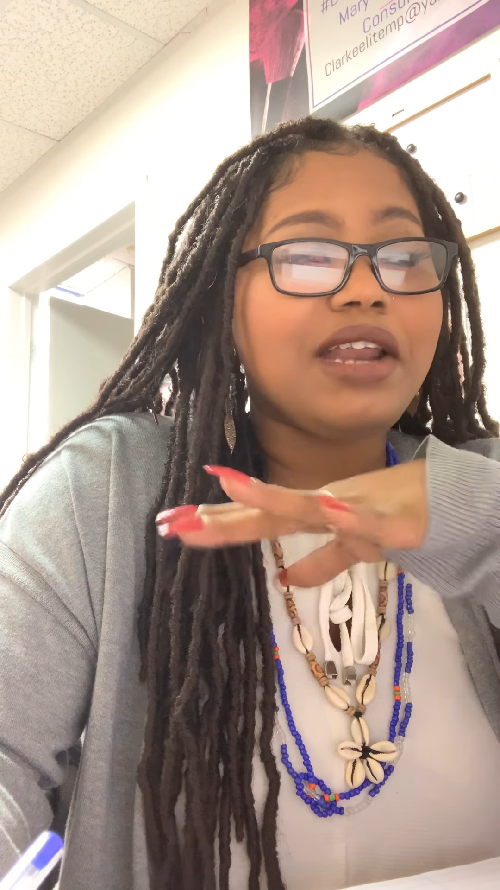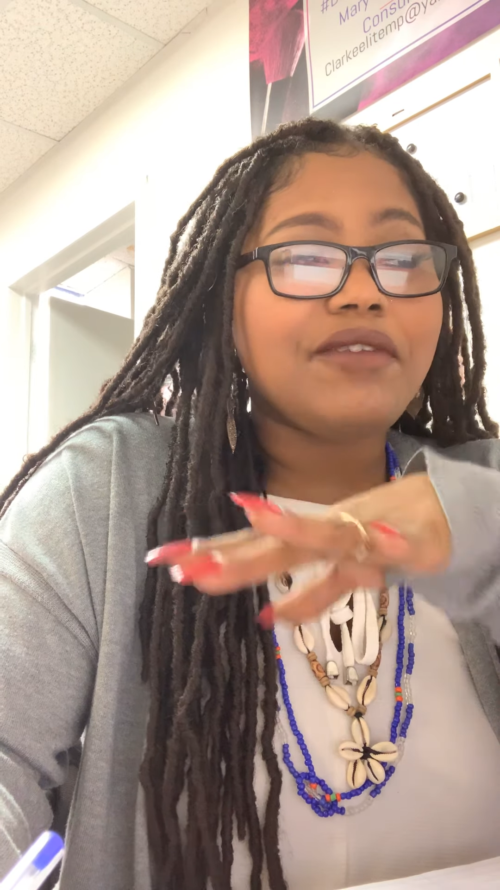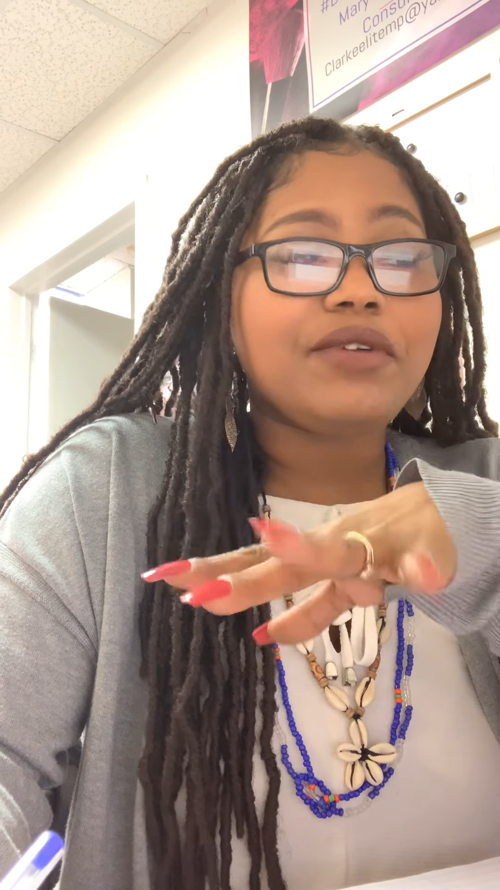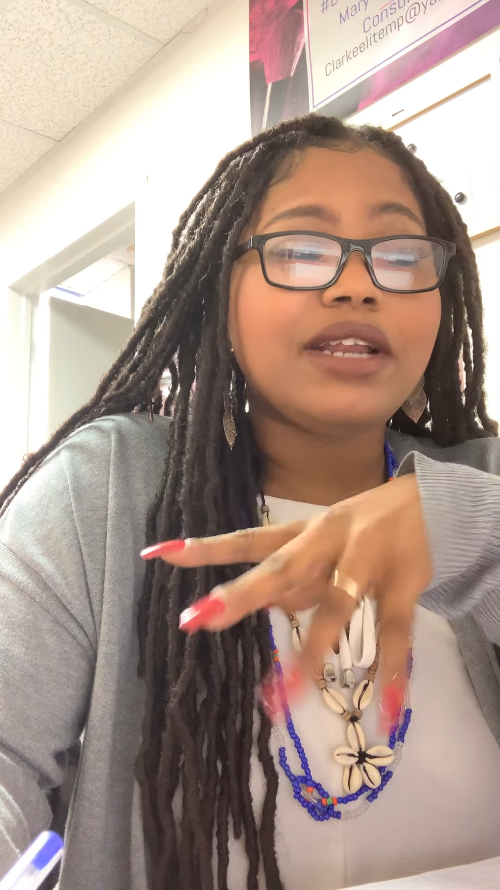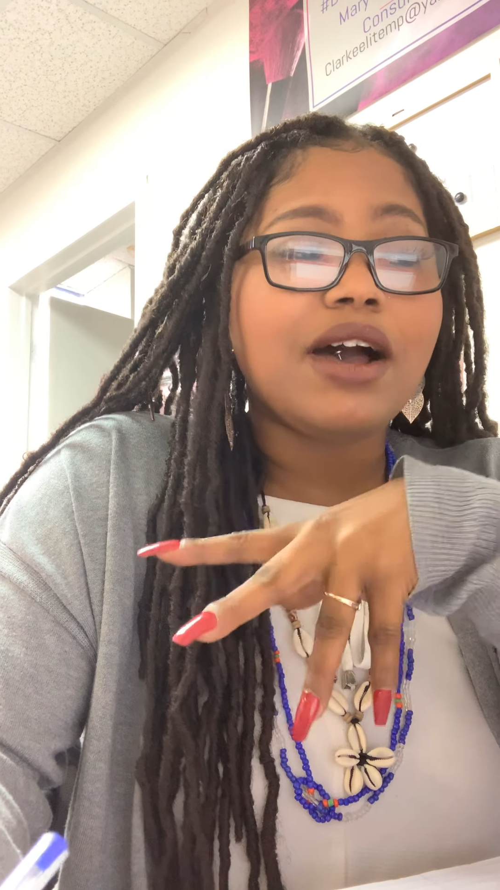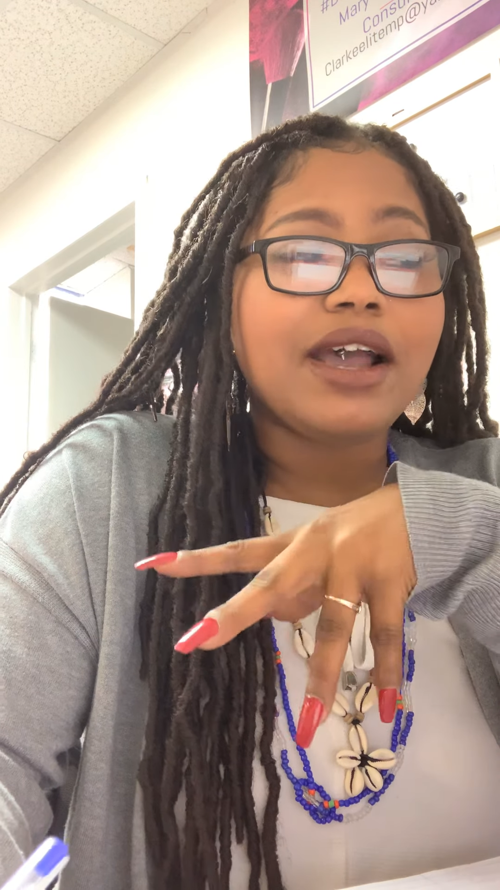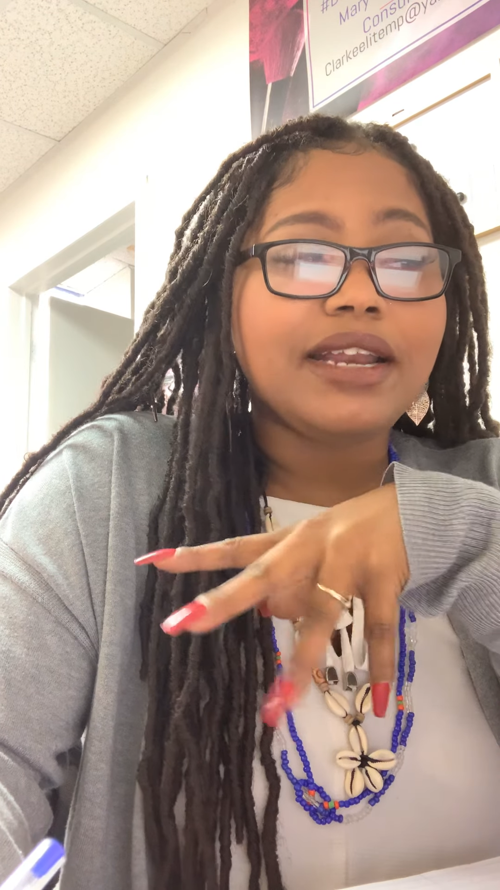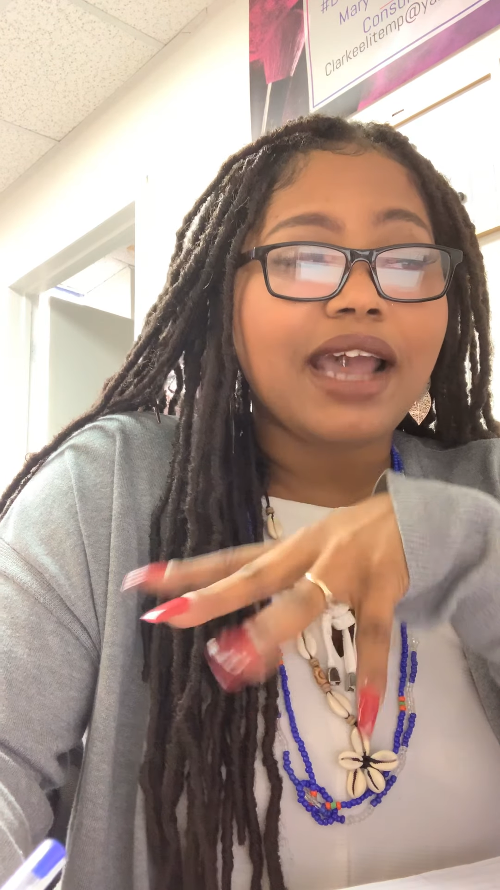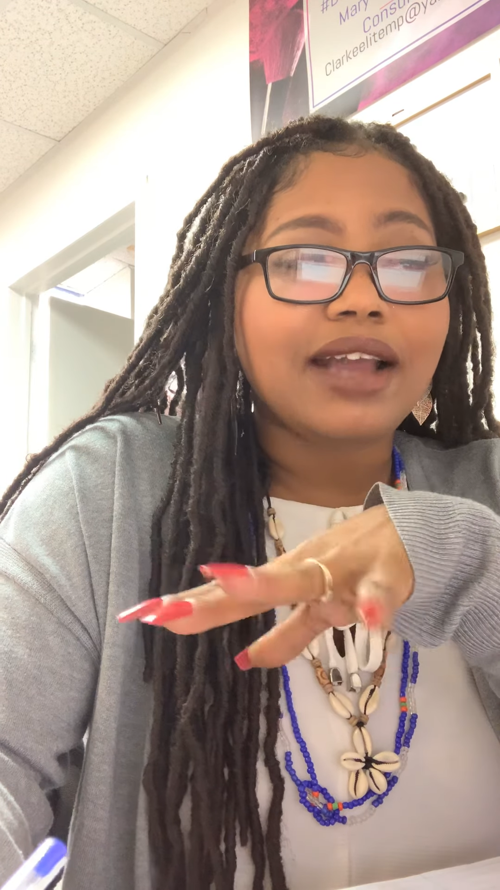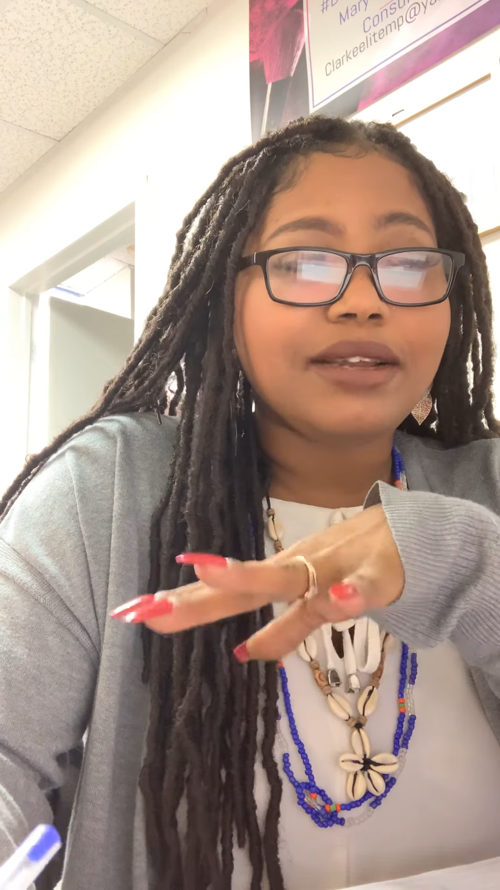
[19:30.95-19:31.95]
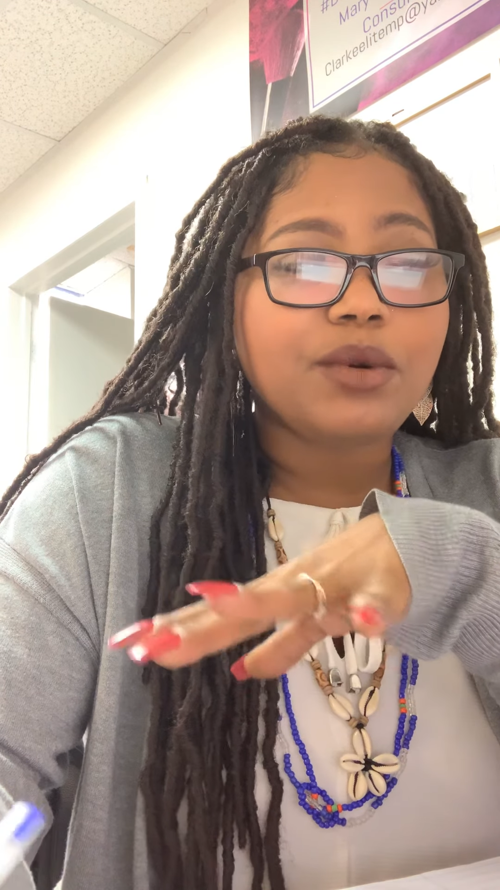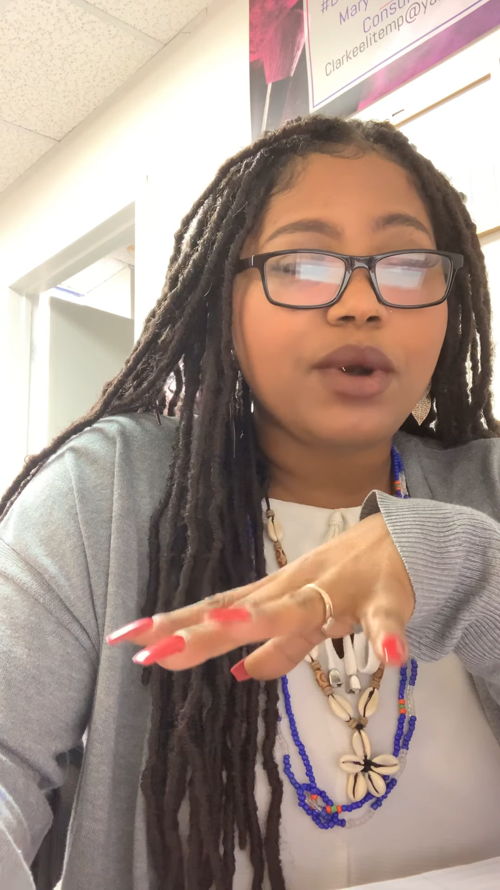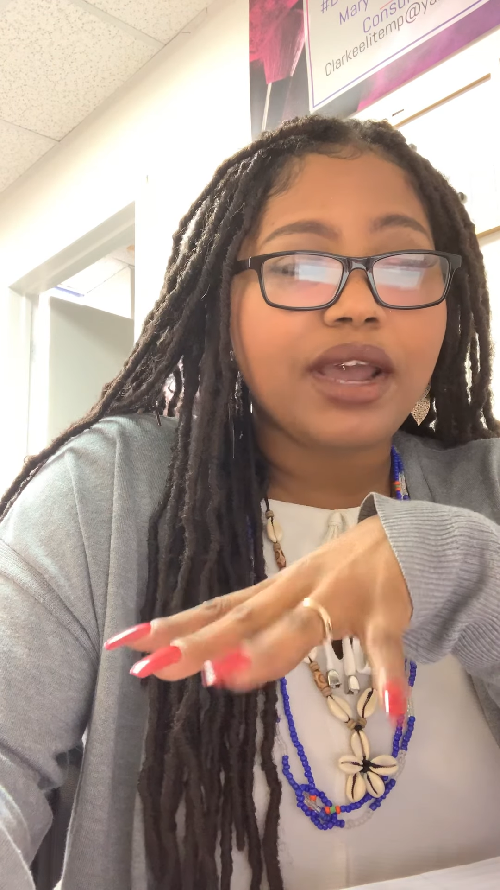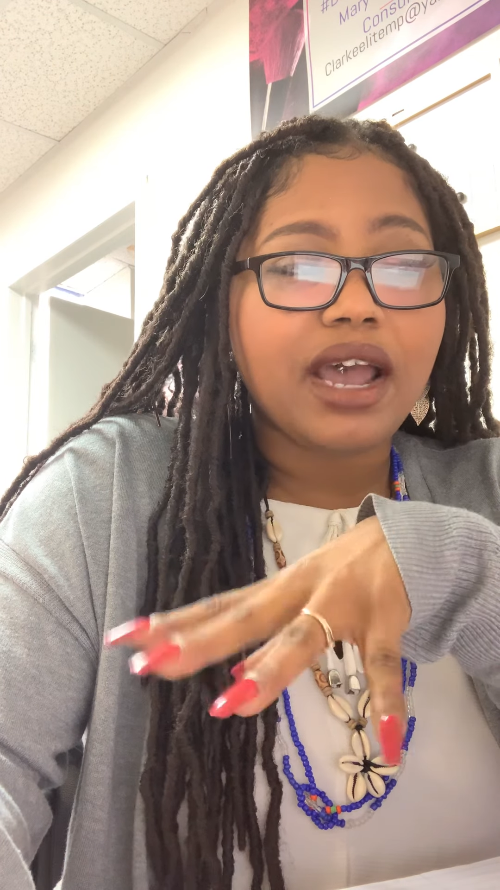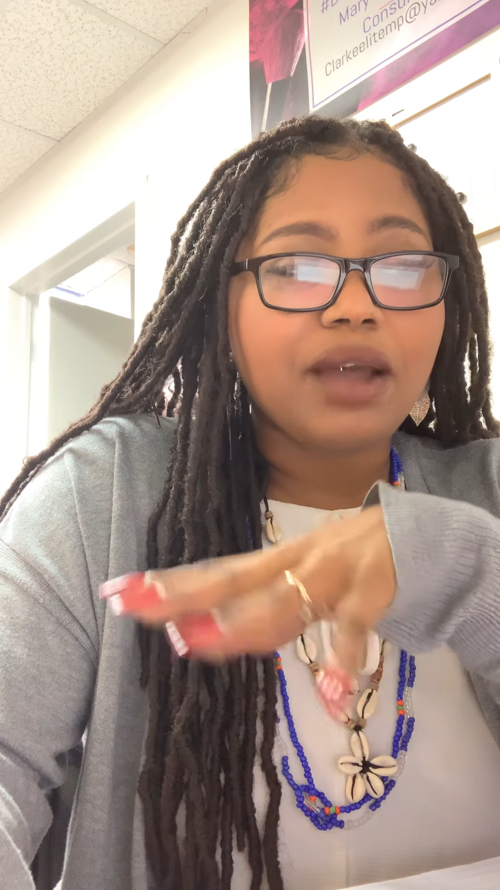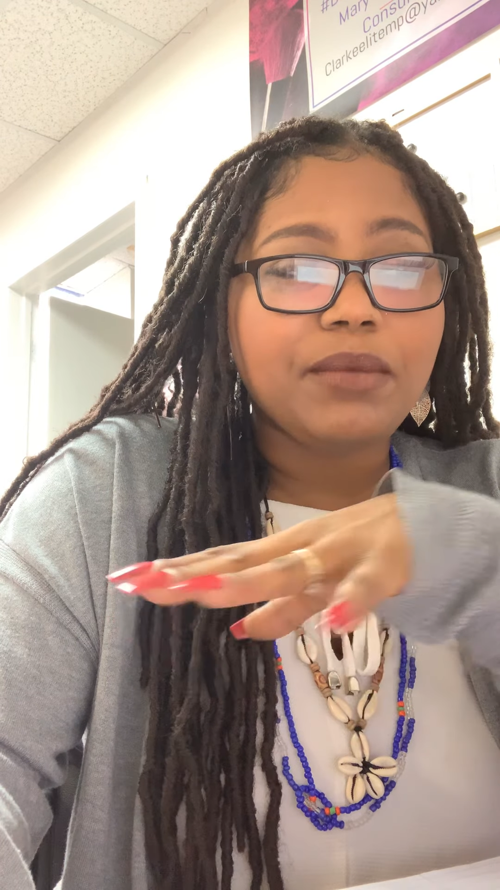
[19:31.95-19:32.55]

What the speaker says: left without any adequate